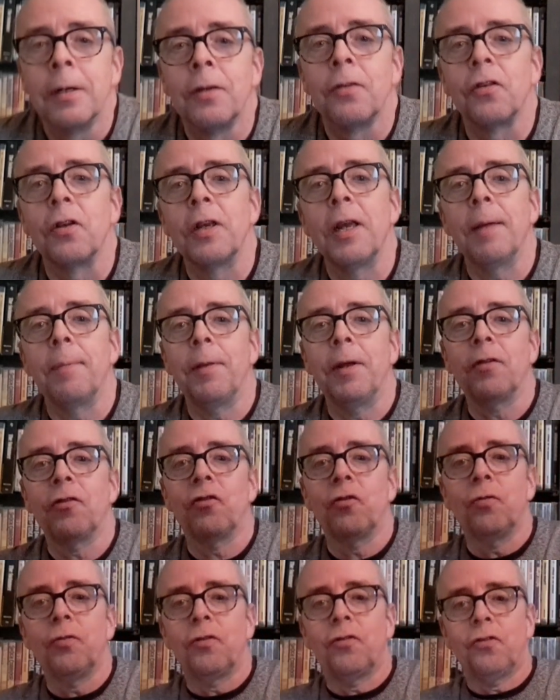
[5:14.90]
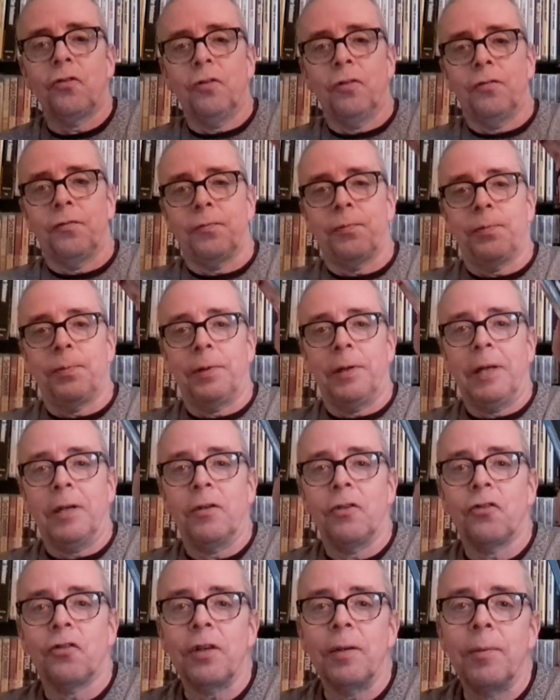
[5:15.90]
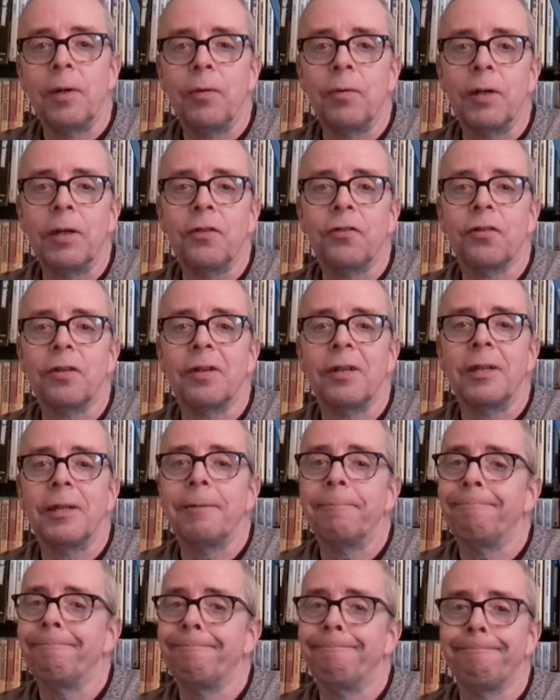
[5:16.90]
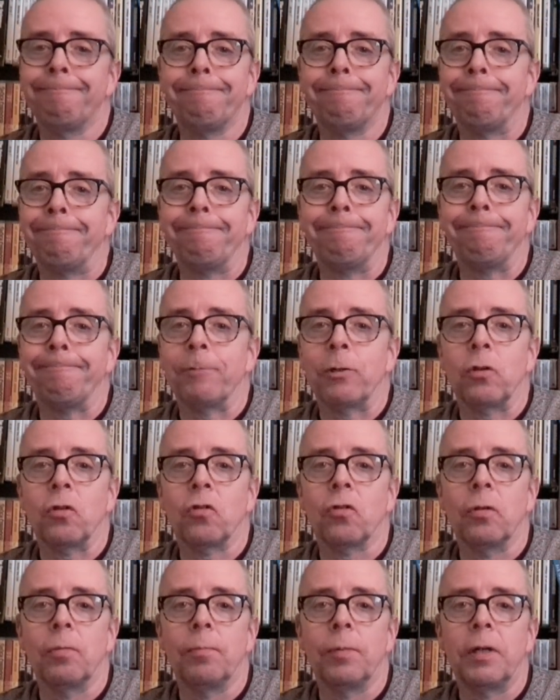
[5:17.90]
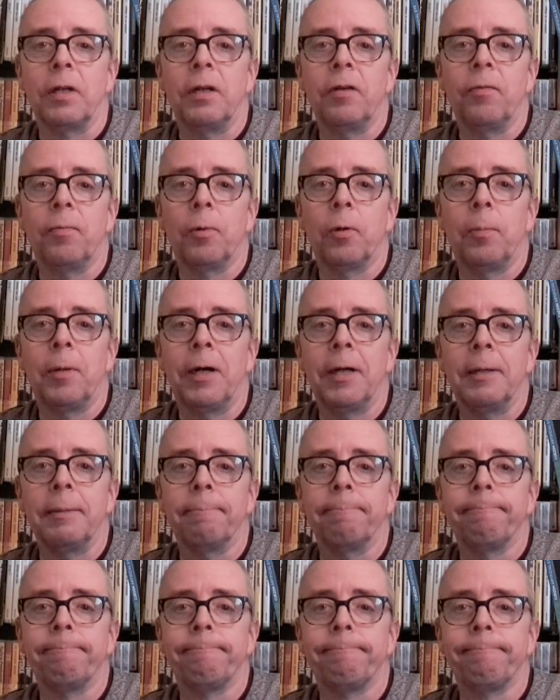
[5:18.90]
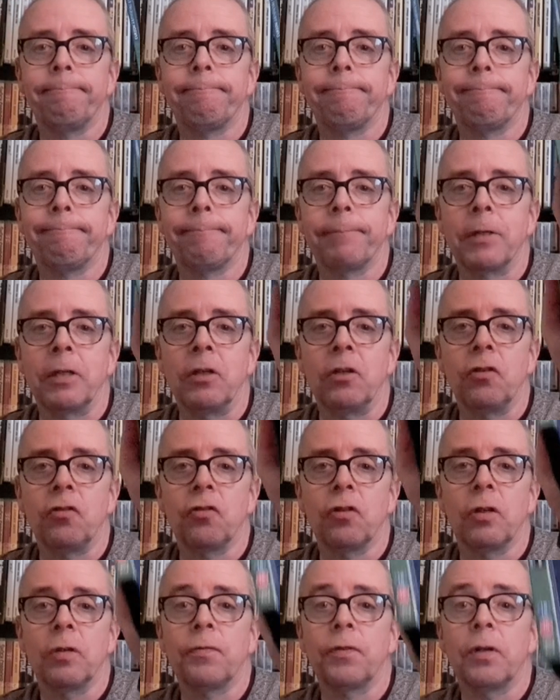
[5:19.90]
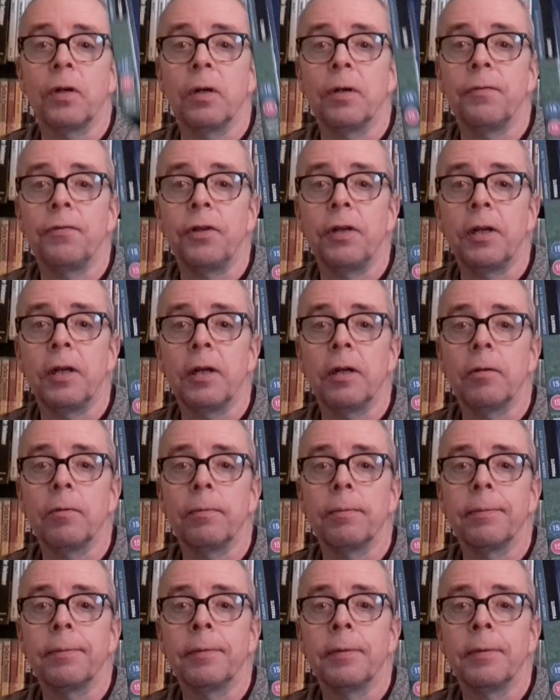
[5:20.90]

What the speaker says: So, yeah, that's all the stuff Larry sent me recently. Just unbelievable, mate. You deserve your own video.